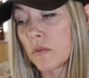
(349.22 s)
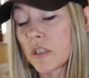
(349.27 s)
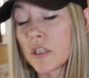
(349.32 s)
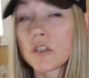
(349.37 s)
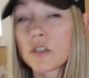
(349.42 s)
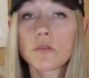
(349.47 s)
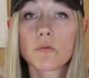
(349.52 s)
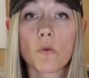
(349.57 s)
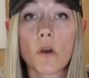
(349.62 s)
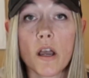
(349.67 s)
which
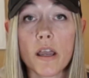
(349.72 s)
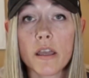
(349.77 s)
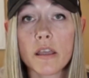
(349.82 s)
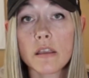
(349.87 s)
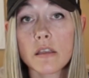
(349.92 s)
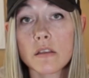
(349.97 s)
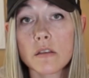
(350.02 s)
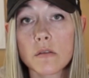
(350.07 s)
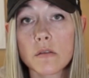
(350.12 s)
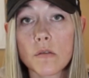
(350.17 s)
is why
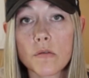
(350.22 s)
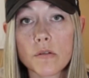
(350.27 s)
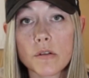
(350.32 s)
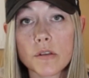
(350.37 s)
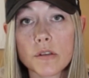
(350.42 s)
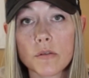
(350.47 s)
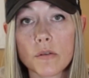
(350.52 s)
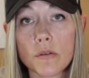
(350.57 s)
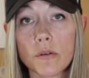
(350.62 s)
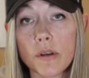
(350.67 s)
this lore
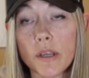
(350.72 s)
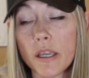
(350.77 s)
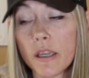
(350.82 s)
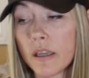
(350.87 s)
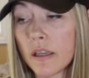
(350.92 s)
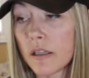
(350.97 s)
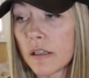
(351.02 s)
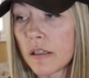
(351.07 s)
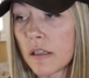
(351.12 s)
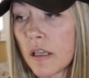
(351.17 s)
story
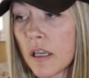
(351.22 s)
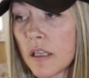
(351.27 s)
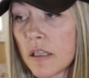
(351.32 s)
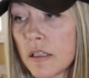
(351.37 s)
and,